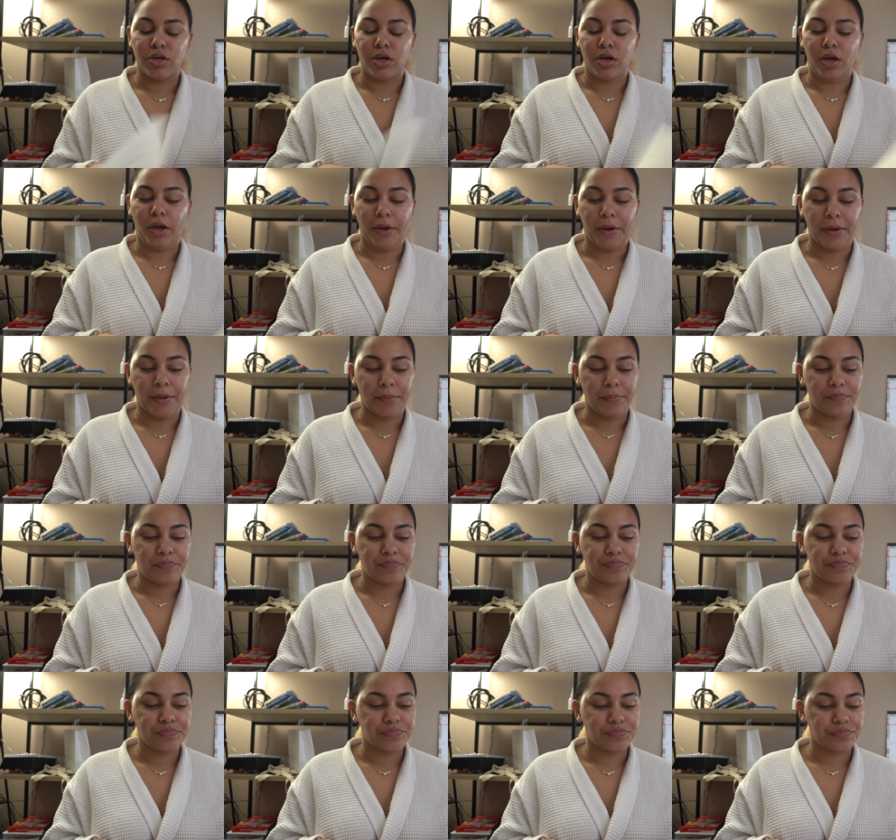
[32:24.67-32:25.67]
Um,
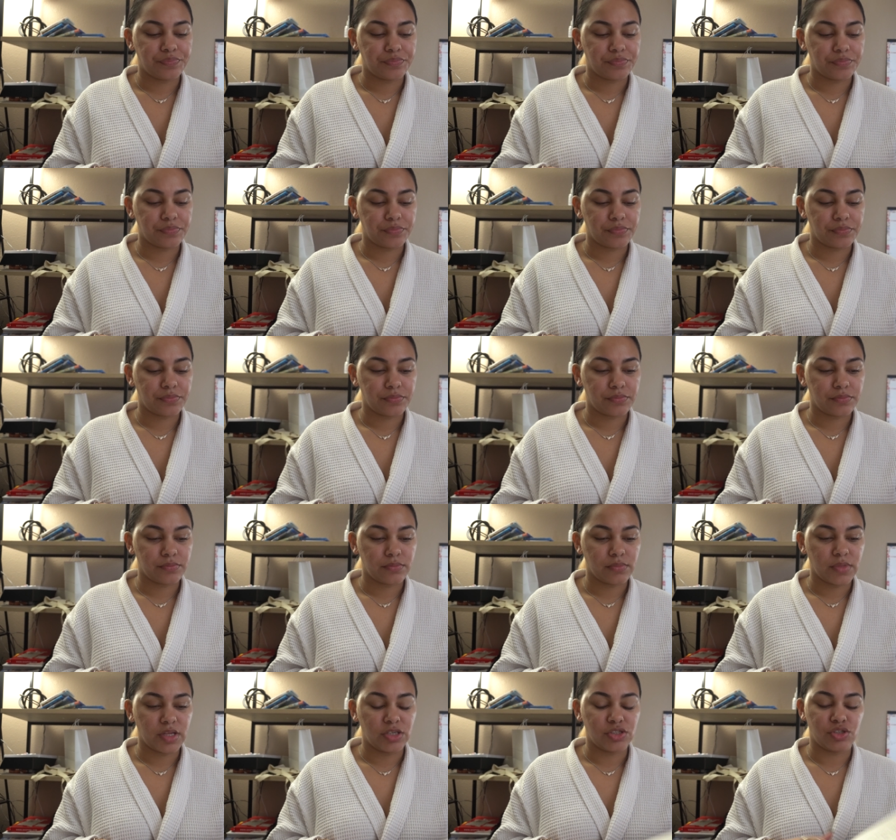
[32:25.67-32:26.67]

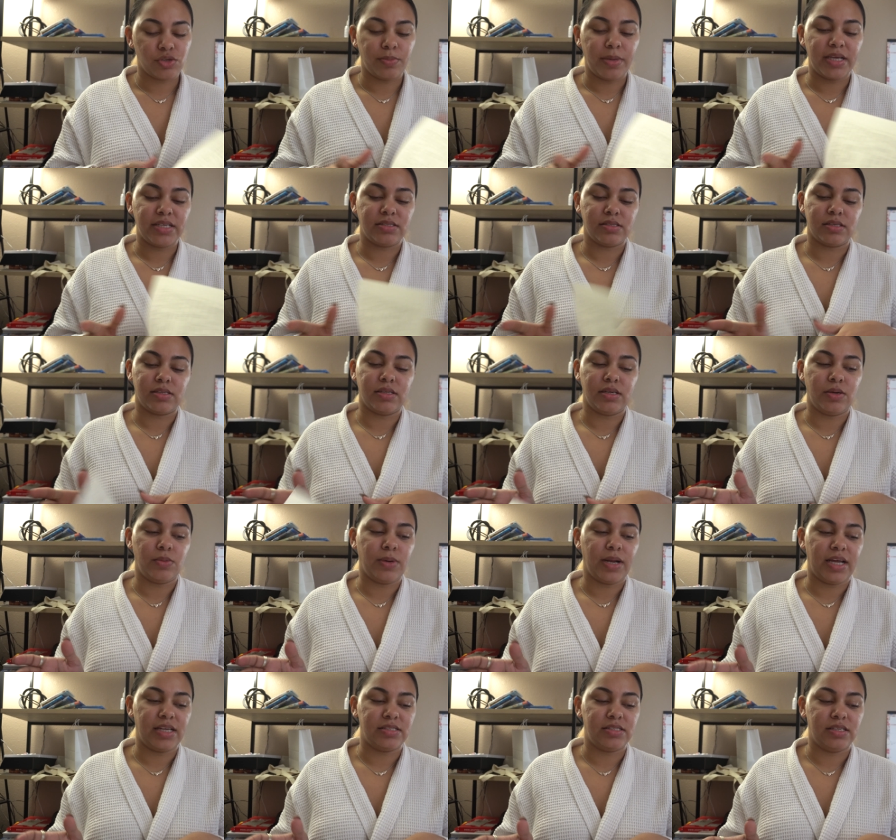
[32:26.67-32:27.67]
so basically,
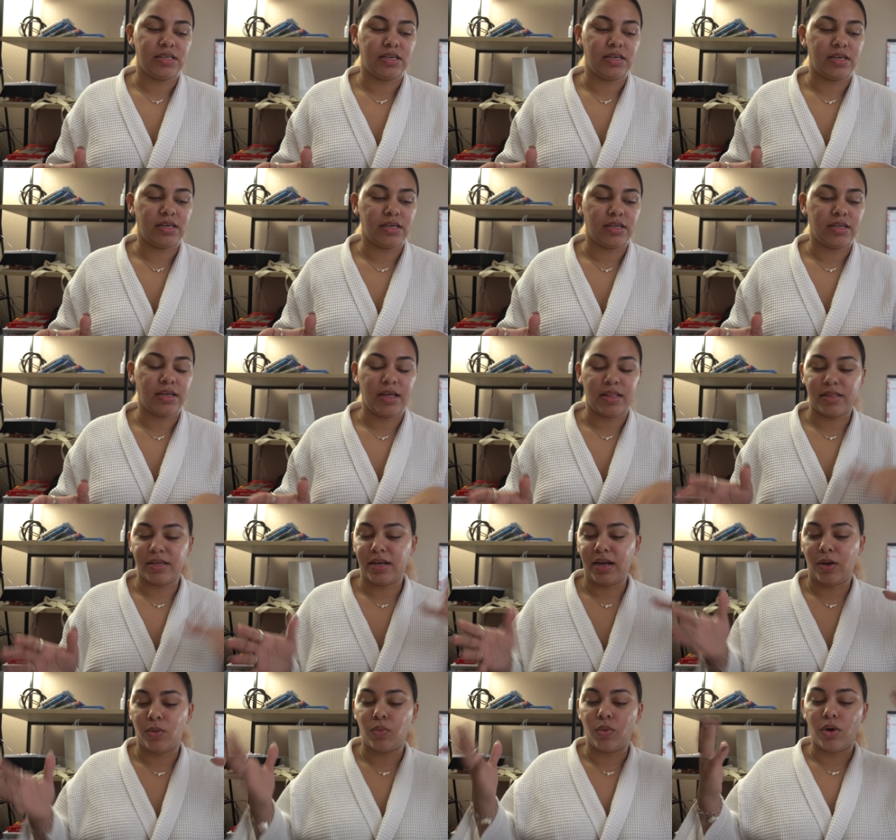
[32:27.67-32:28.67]
what I did
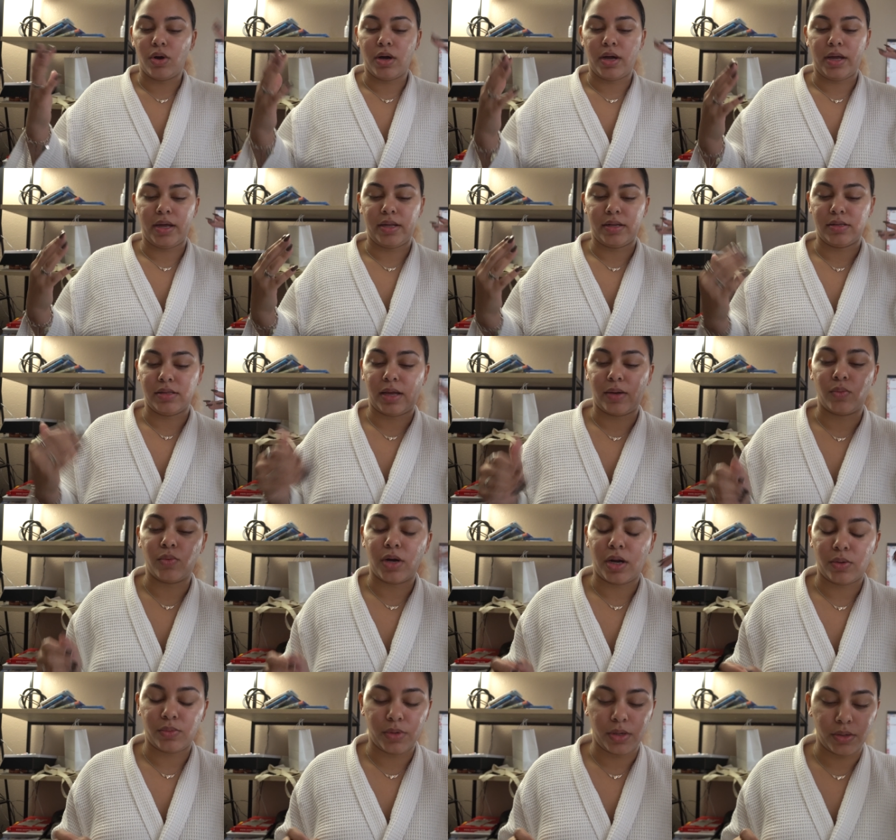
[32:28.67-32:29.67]
that I want, like what
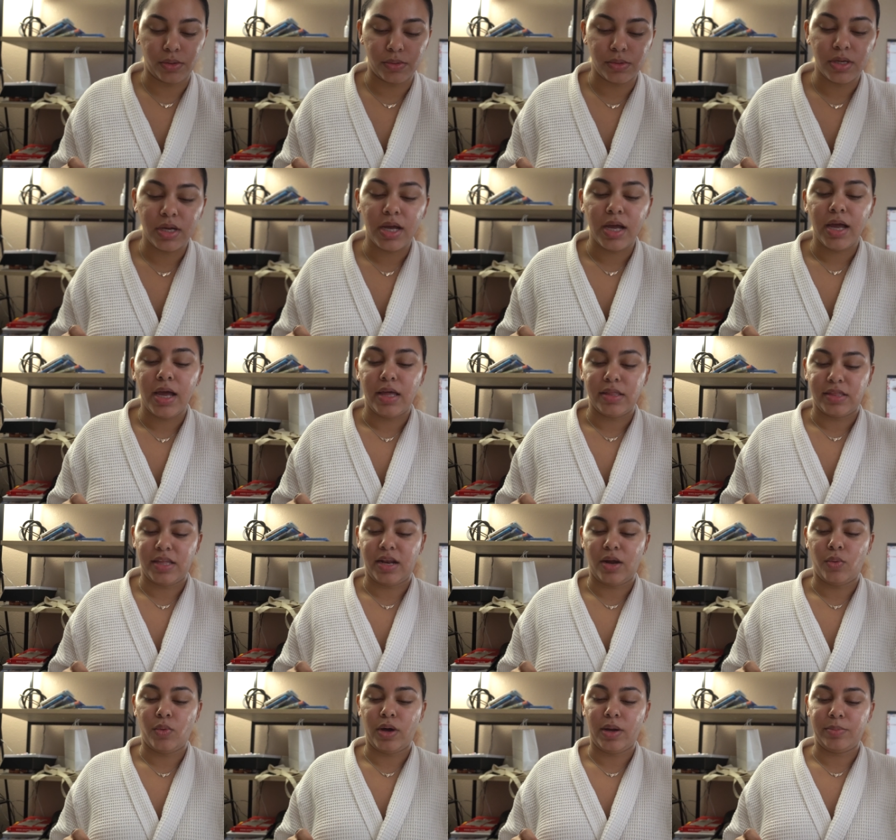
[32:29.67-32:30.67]
I wrote that
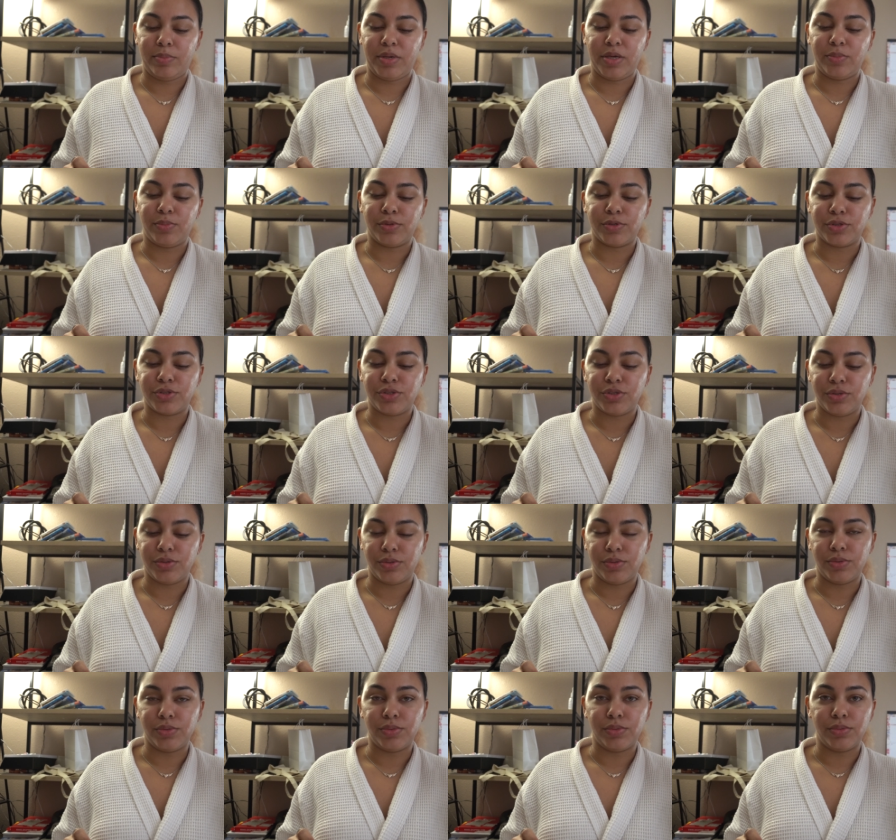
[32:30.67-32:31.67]
I want people
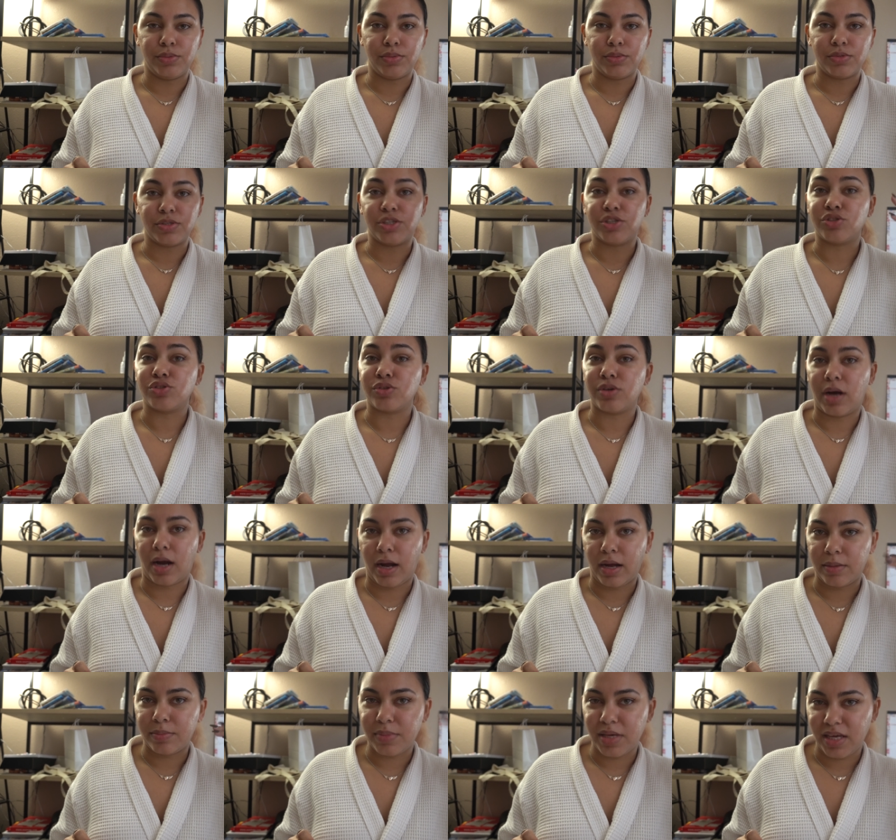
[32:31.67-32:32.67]
to
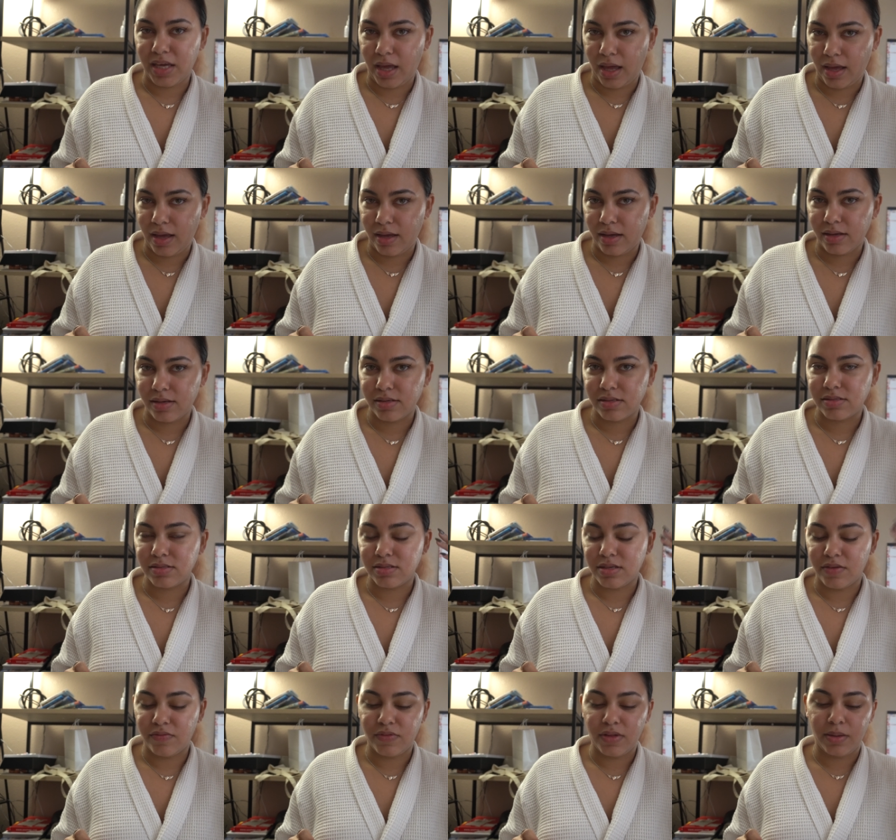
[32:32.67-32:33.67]
describe me as,
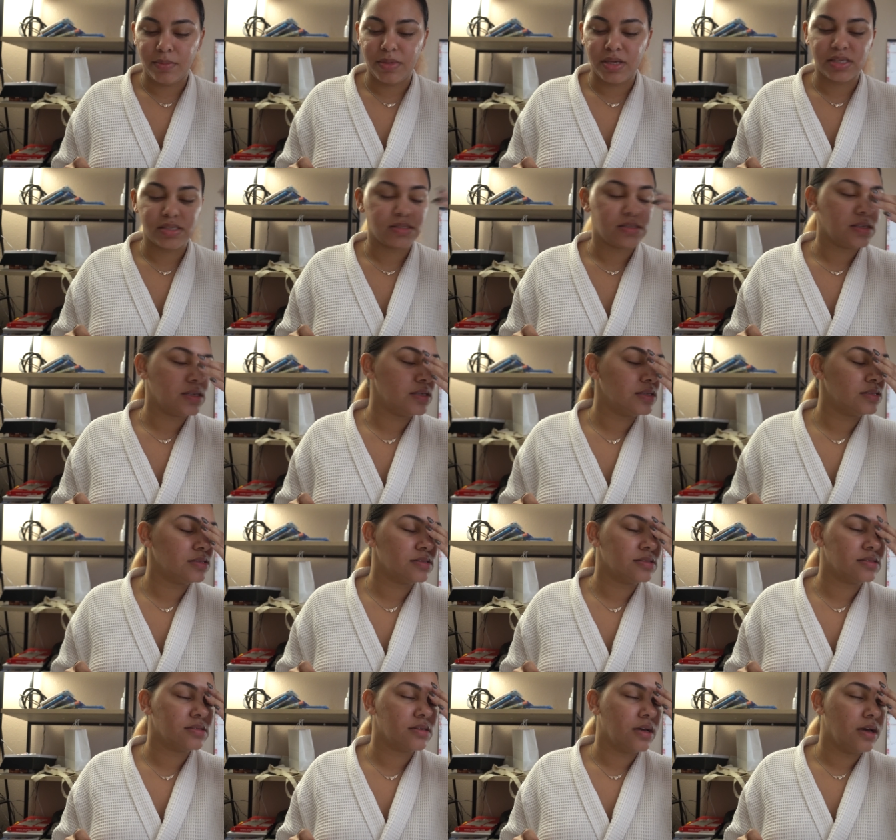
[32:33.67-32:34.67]
if that makes
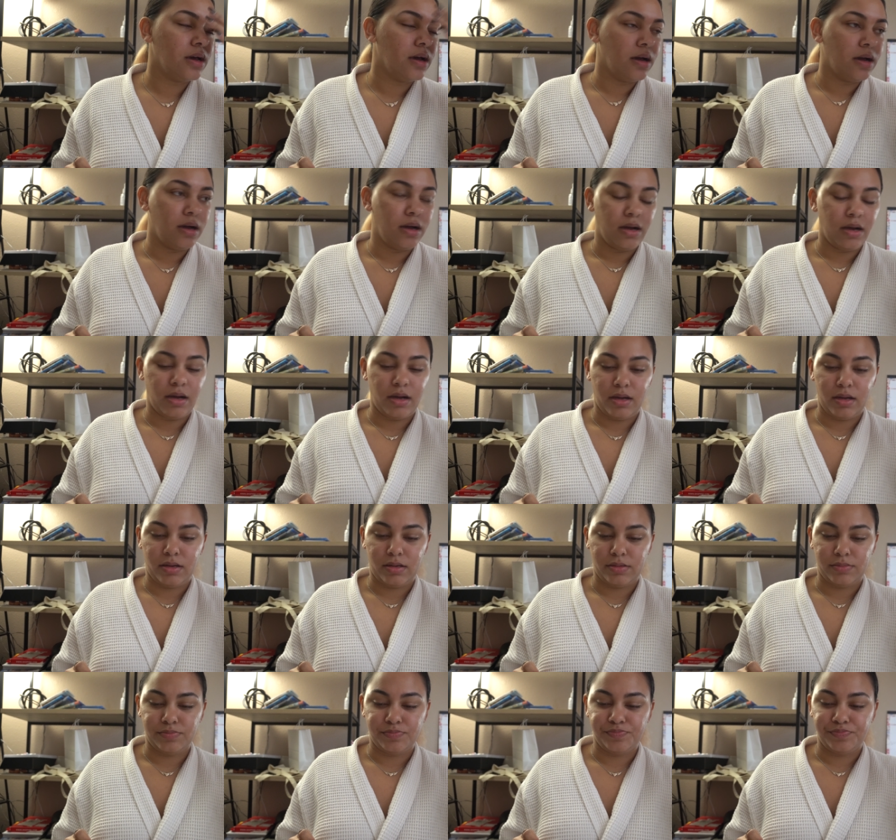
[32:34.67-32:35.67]
sense.
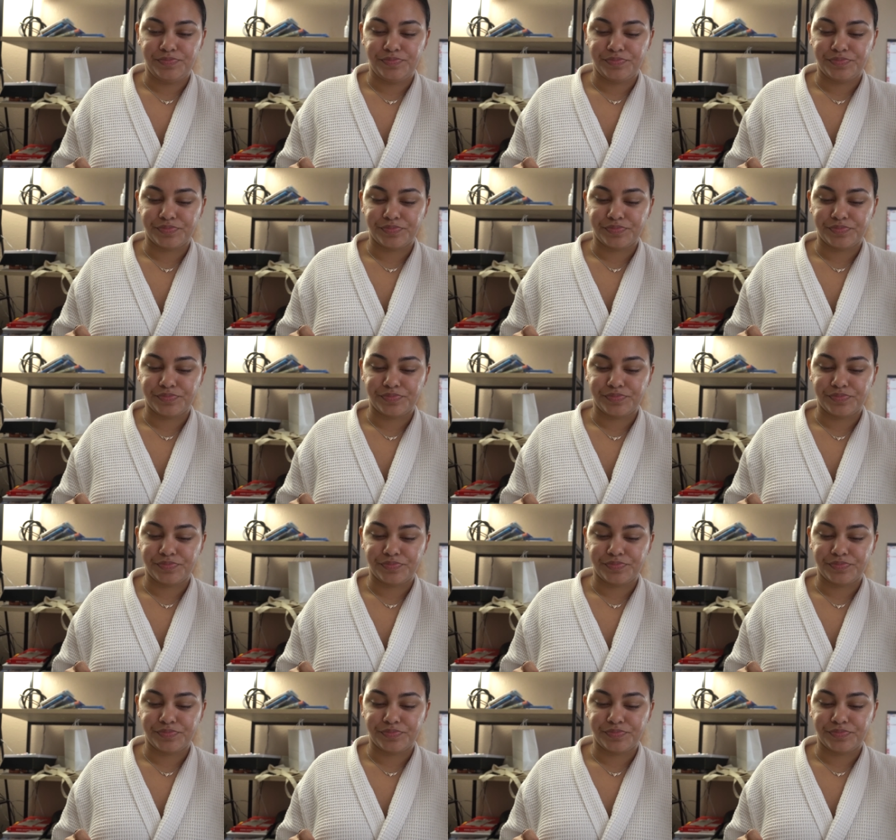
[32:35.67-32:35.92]
Um,